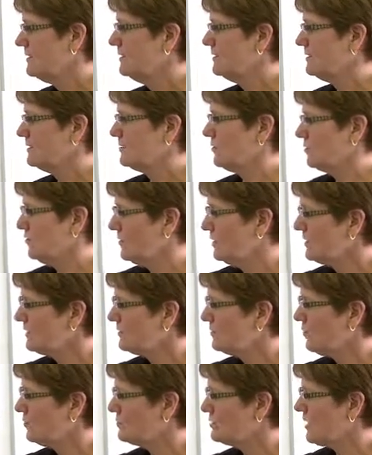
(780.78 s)
So this
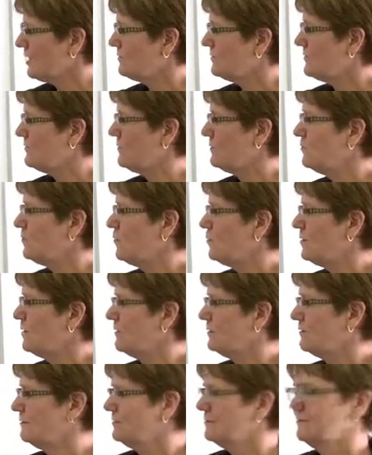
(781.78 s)
goes up even more.
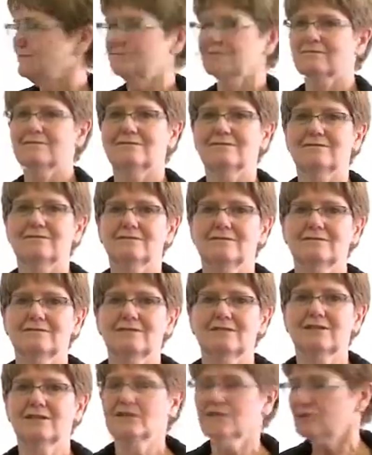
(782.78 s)

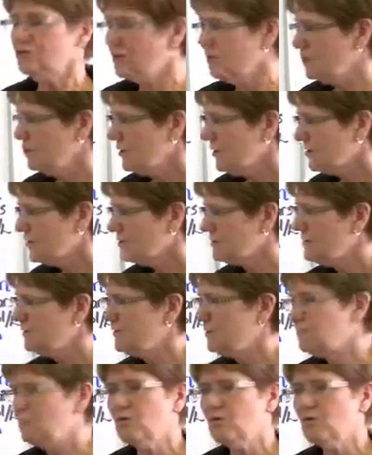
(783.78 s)
So there's even